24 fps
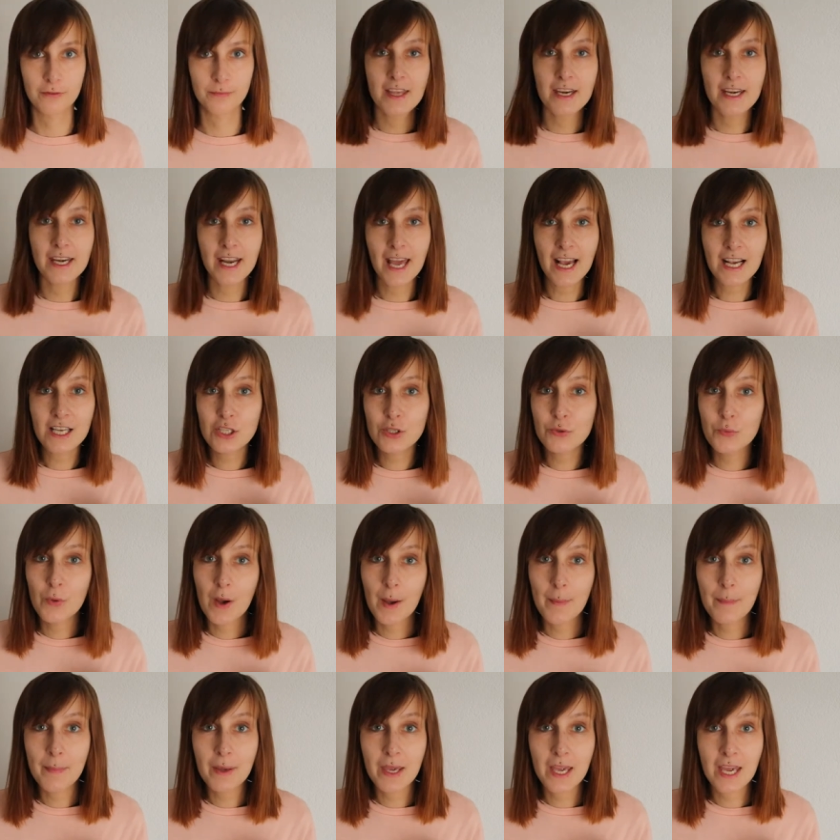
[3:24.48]
The next
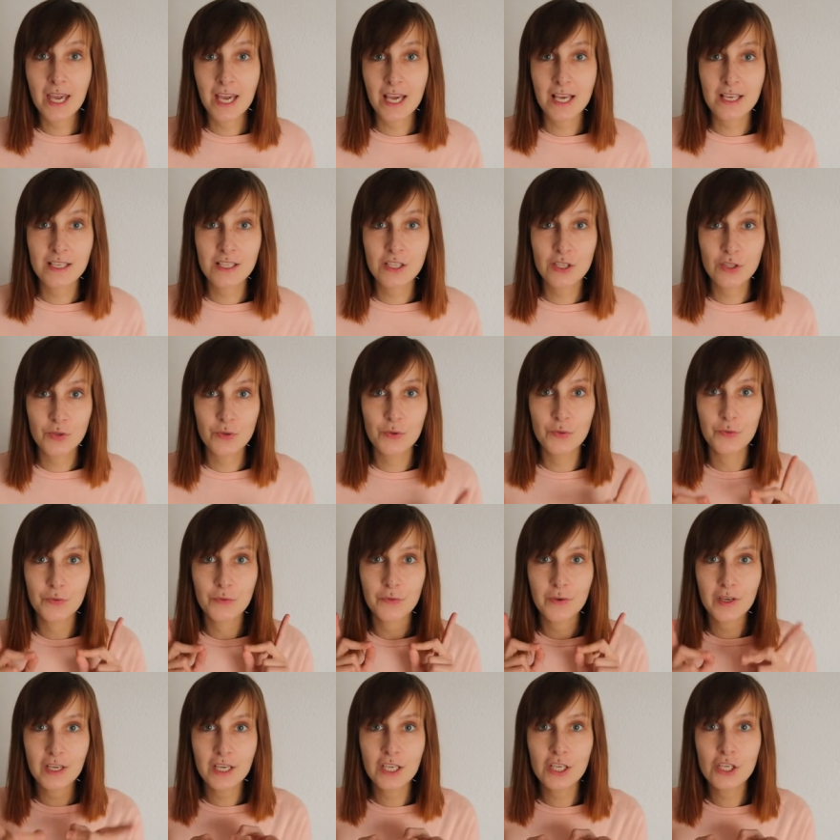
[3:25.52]
step is to
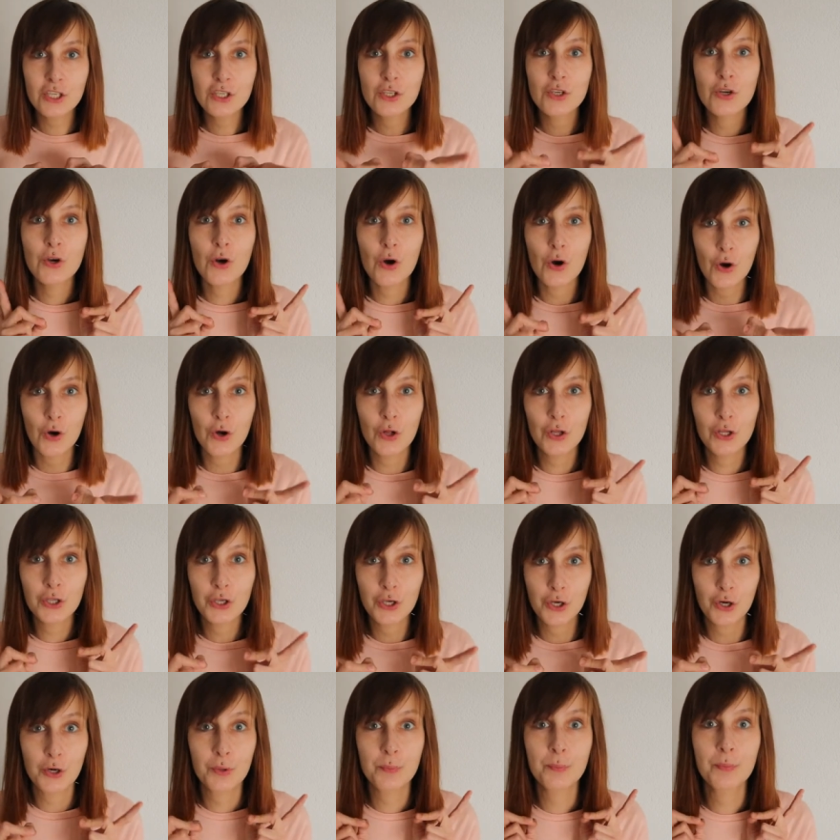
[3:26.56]
finish all
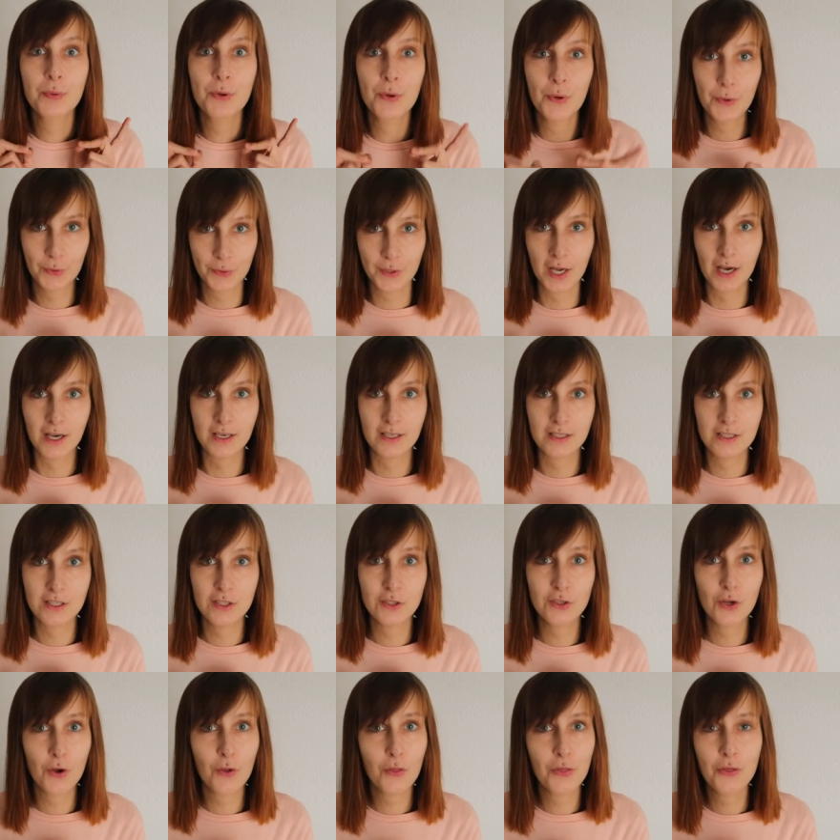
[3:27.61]
your products.
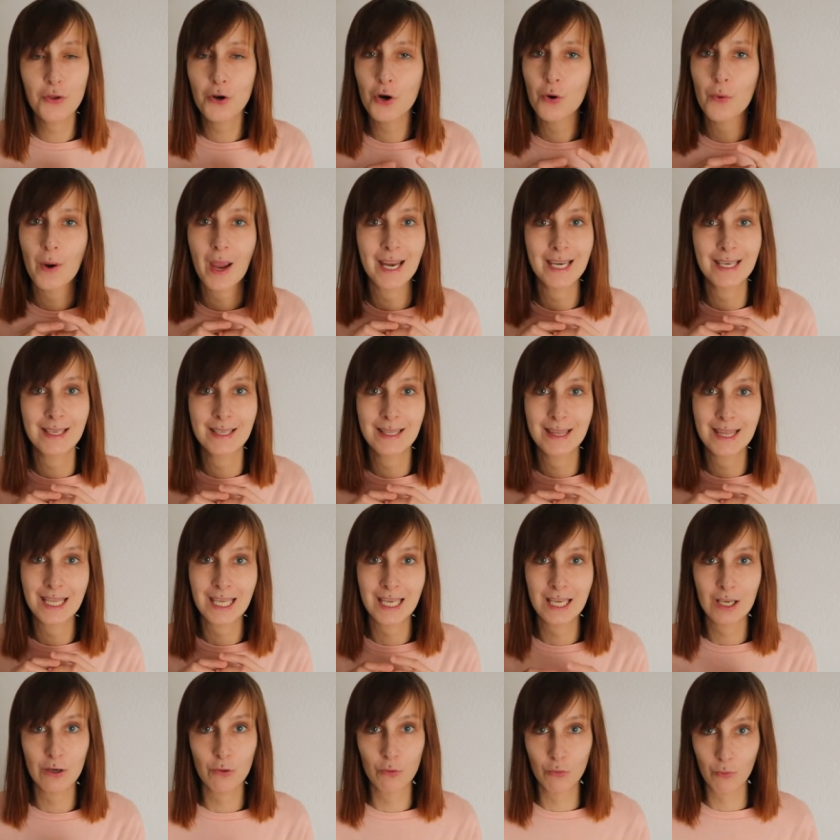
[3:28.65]
Don't throw
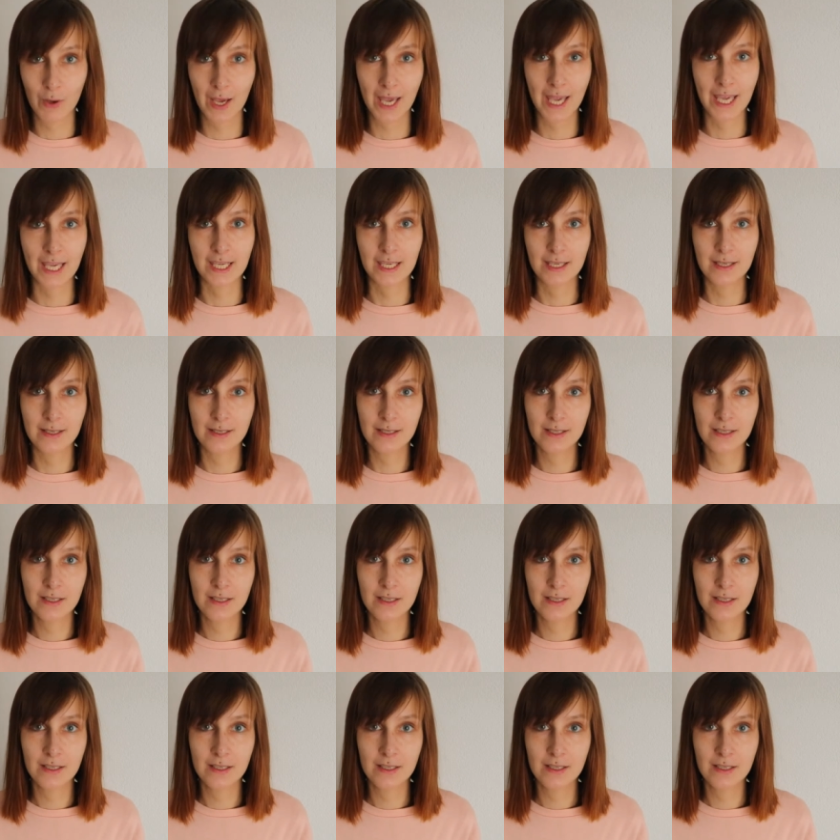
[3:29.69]
anything away.